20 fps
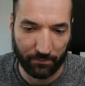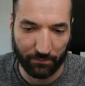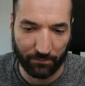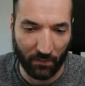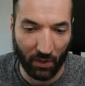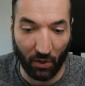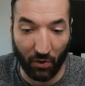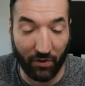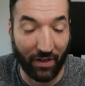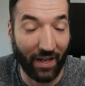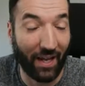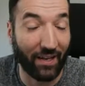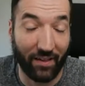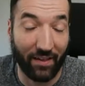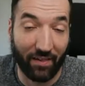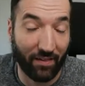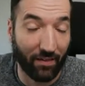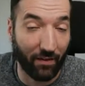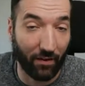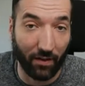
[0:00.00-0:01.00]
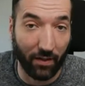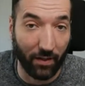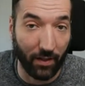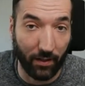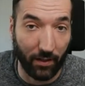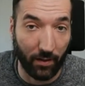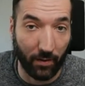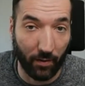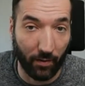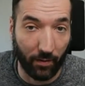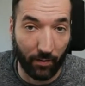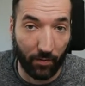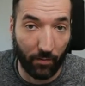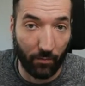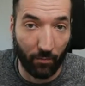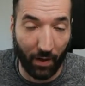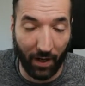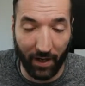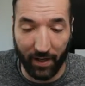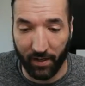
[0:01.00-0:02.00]
not necessarily
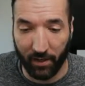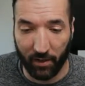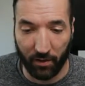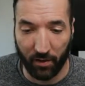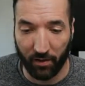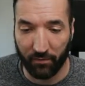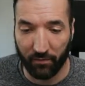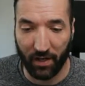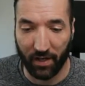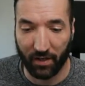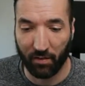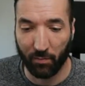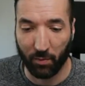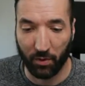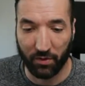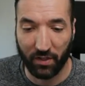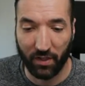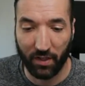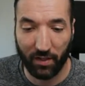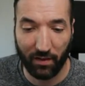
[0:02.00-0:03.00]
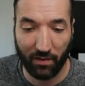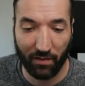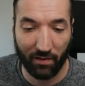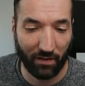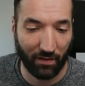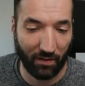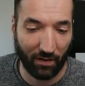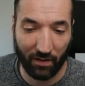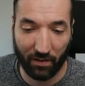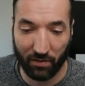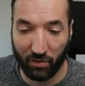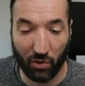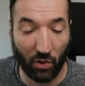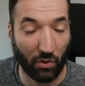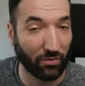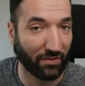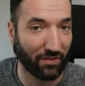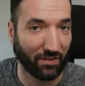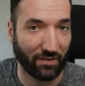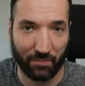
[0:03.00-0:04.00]
my area of expertise.
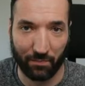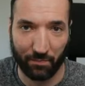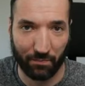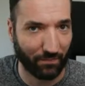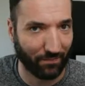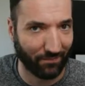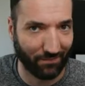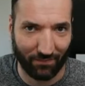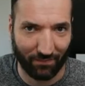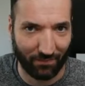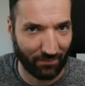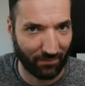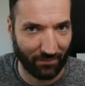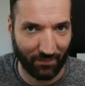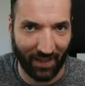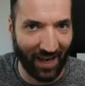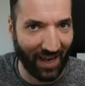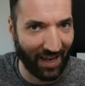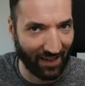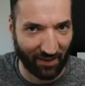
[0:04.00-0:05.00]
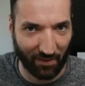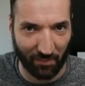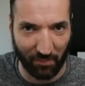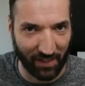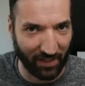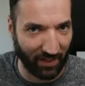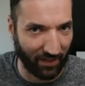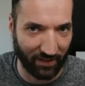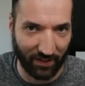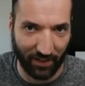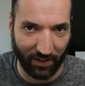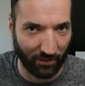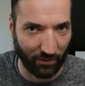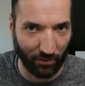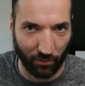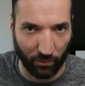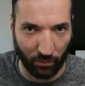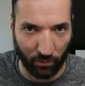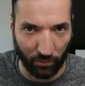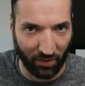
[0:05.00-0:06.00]
Don't ask me and think
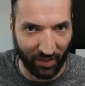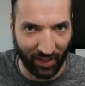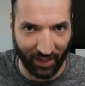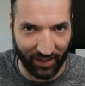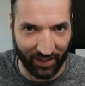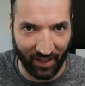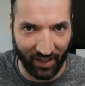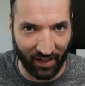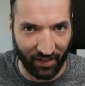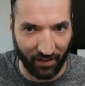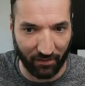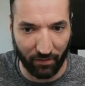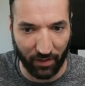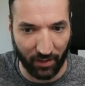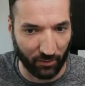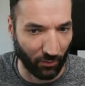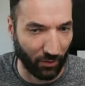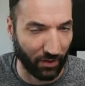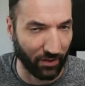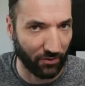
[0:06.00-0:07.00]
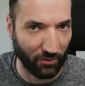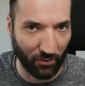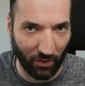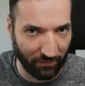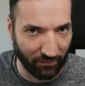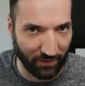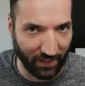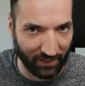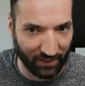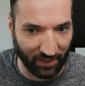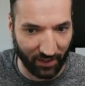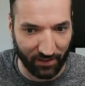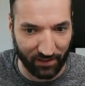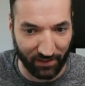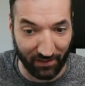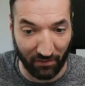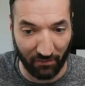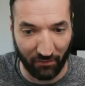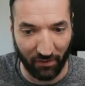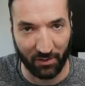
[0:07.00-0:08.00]
you got a fatwa. You have not gotten
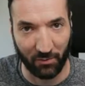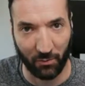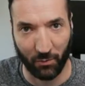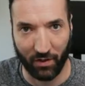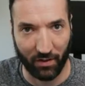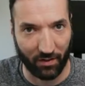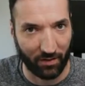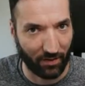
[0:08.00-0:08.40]
a fatwa.